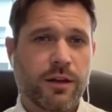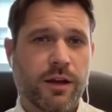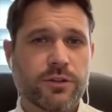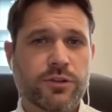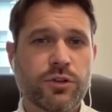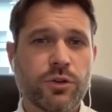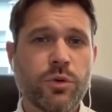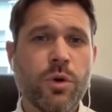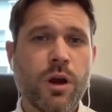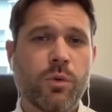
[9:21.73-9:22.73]

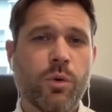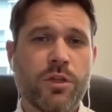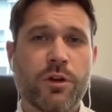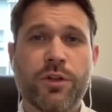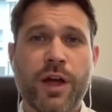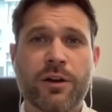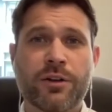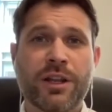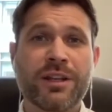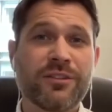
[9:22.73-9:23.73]
2, whether they are
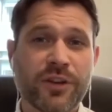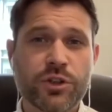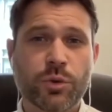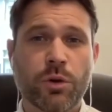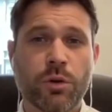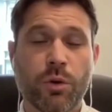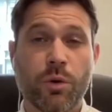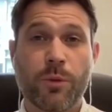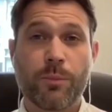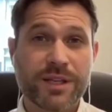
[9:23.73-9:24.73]
an individual
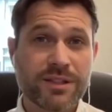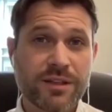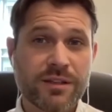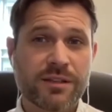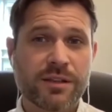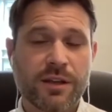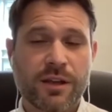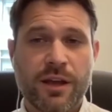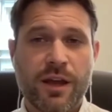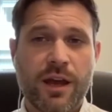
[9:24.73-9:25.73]
or a business,
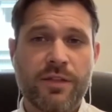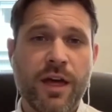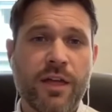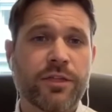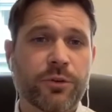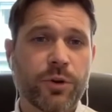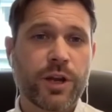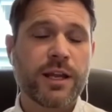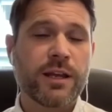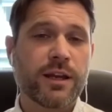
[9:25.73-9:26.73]
and then
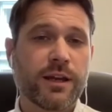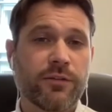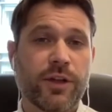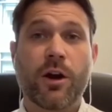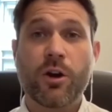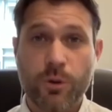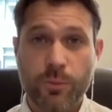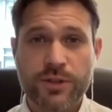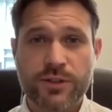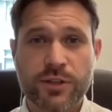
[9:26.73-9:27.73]
3, if they are a
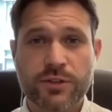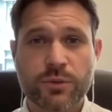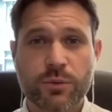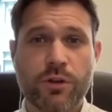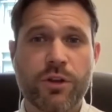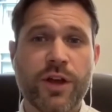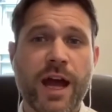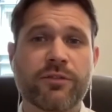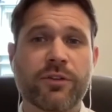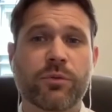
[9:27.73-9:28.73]
business, whether they
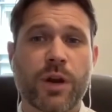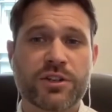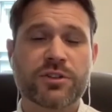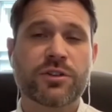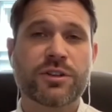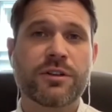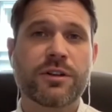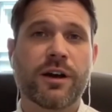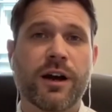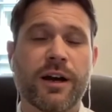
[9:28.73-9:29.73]
have a registered
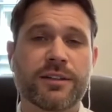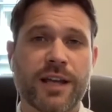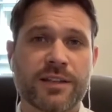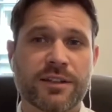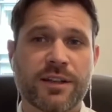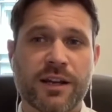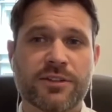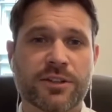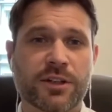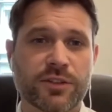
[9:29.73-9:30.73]
designated
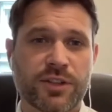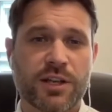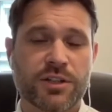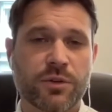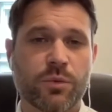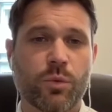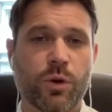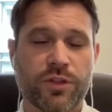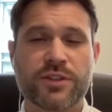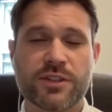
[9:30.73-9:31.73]
service agent
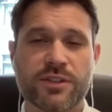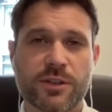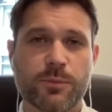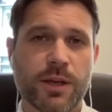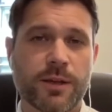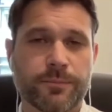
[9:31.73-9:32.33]
with the CCB.